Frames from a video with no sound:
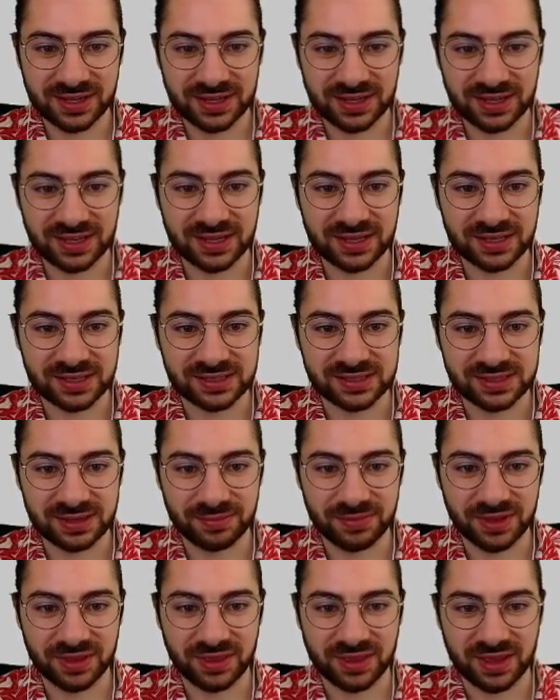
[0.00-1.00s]
is
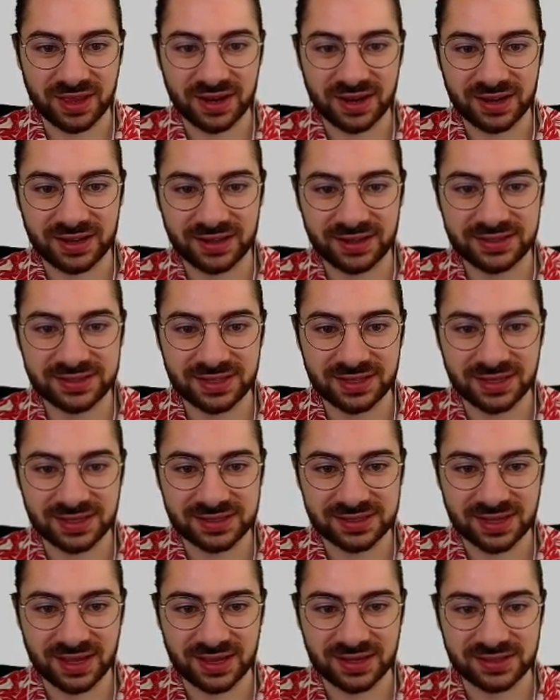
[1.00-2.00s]
something that, at least in this
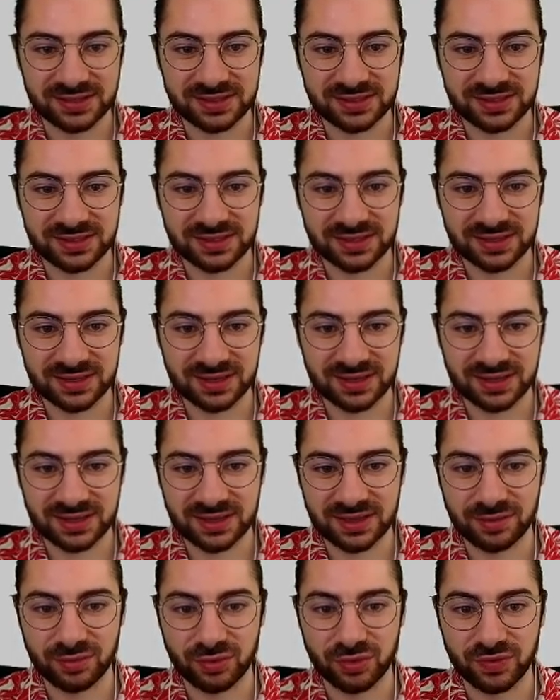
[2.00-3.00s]
case, in
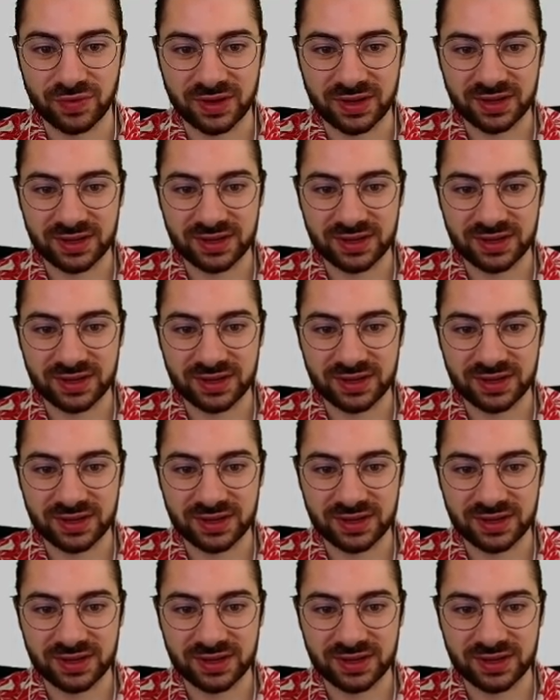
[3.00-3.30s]
the movie,